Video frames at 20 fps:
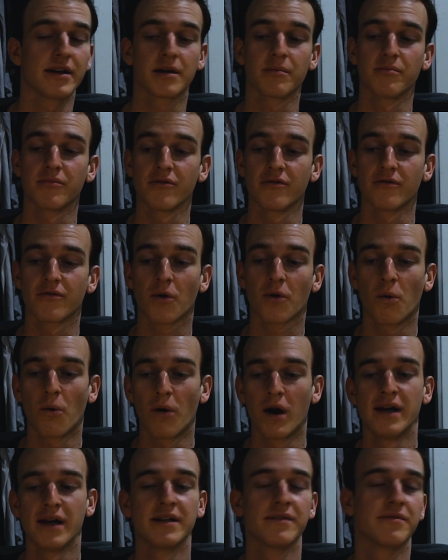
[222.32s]
it can prove
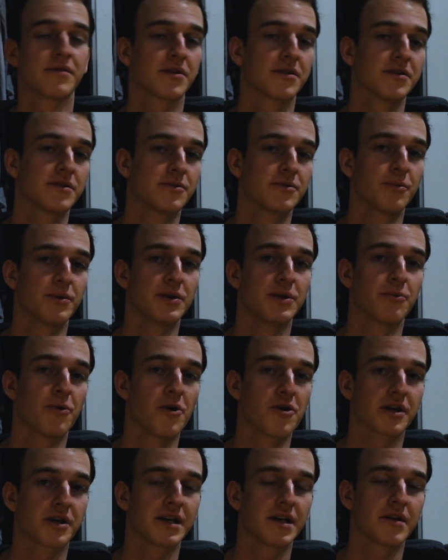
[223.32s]
quite difficult when you're
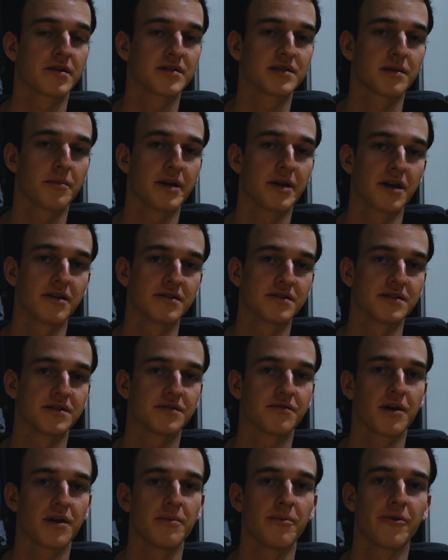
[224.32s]
working under someone else's
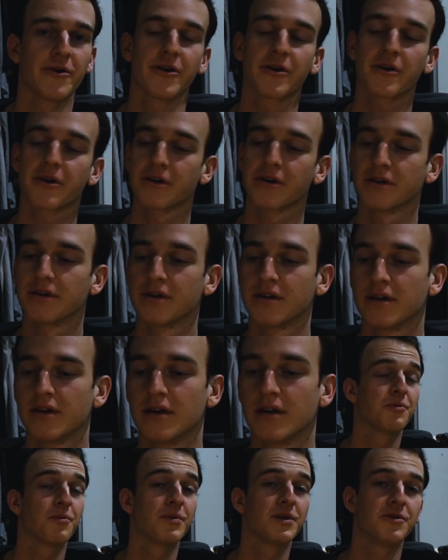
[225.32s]
framework,
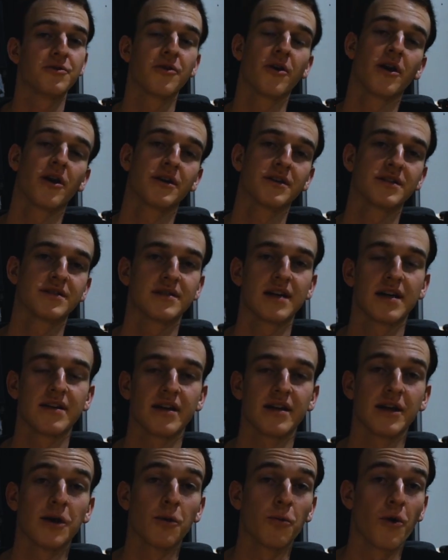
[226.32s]
especially when you don't understand
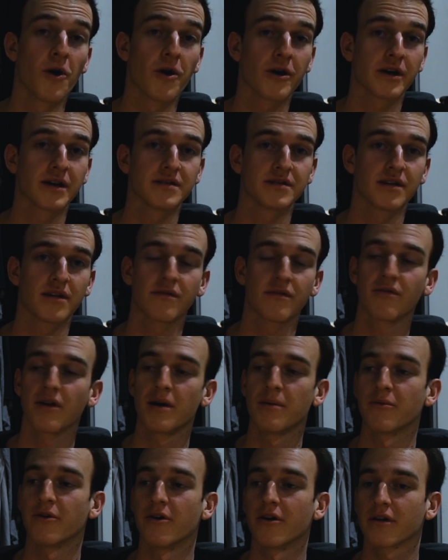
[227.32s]
the inner workings of the
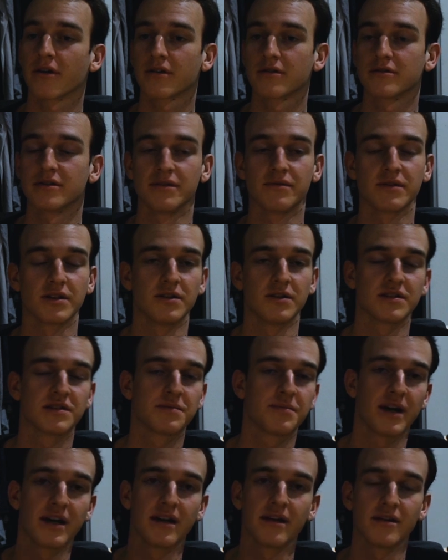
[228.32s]
framework, leaving you to
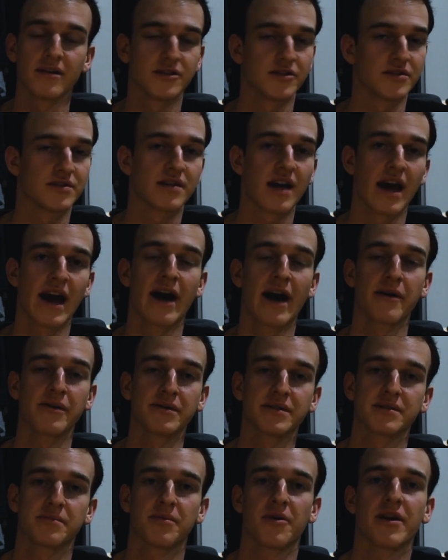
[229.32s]
spend just
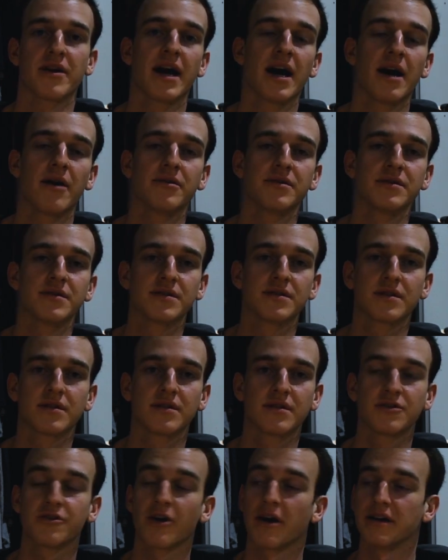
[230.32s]
hours upon hours
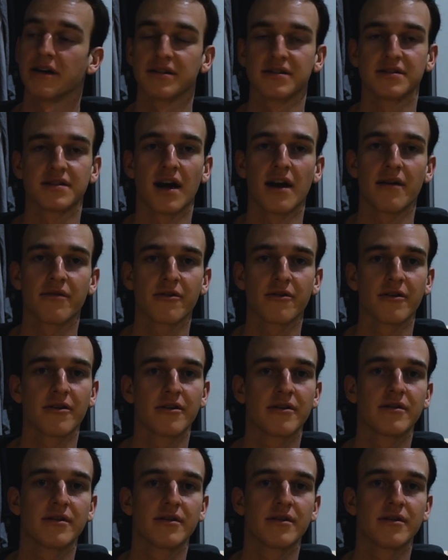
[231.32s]
trying to decipher it